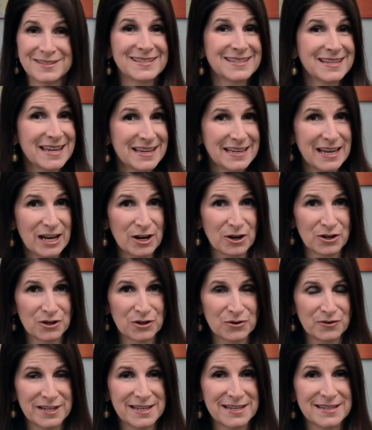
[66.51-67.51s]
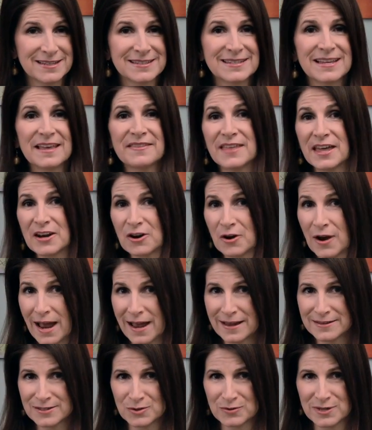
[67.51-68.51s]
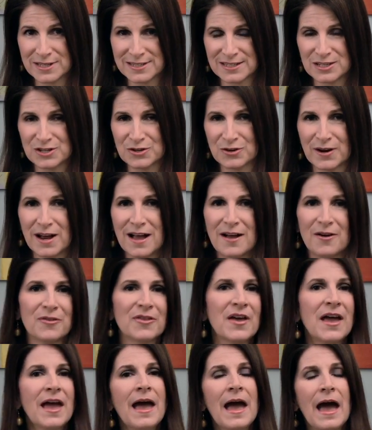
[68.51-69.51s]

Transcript: skincare ingredients that are hazardous to your health,